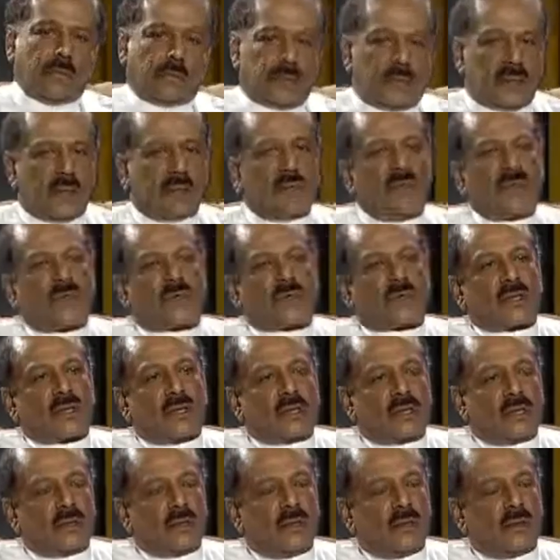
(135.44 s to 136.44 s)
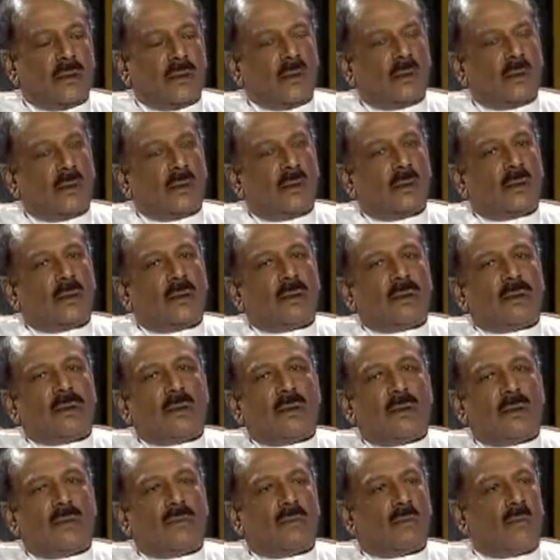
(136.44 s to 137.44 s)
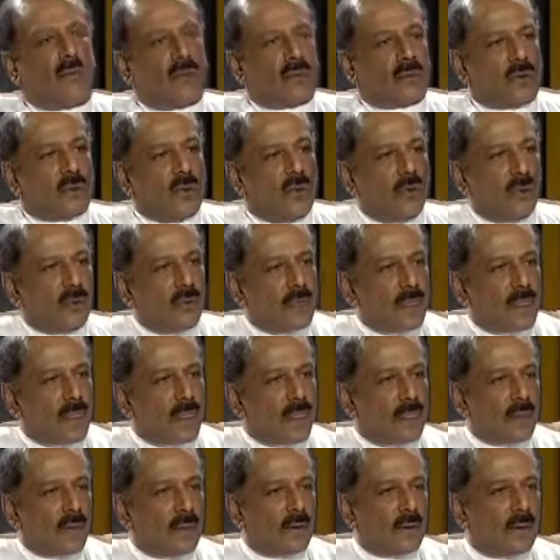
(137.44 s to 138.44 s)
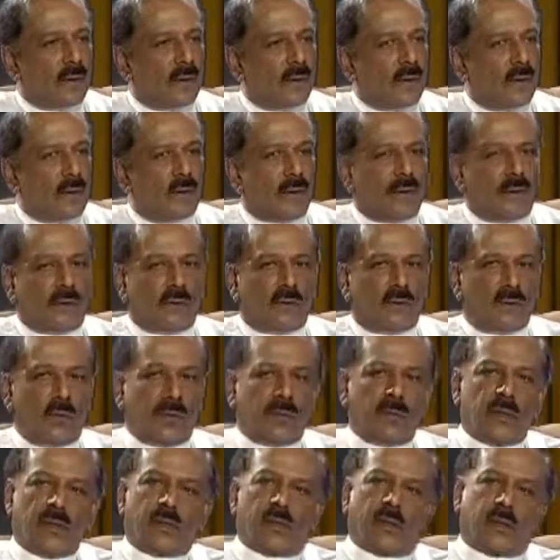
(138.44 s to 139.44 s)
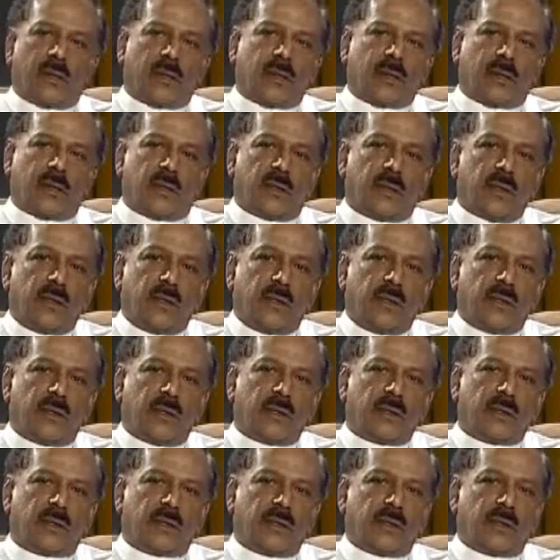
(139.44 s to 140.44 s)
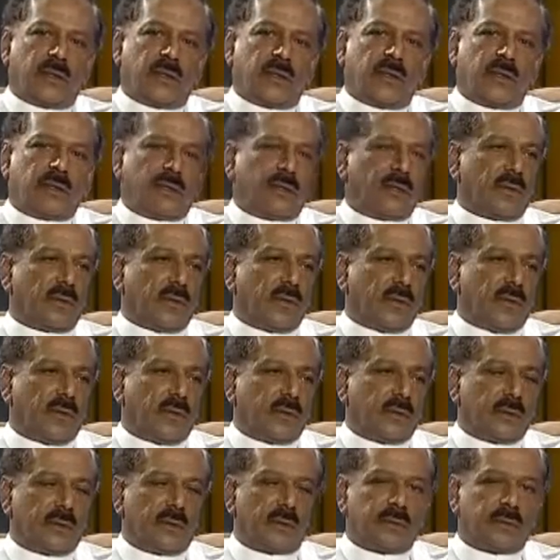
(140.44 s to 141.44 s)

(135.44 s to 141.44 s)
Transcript: the big city of Mankulam. It will be one of the key cities of the North.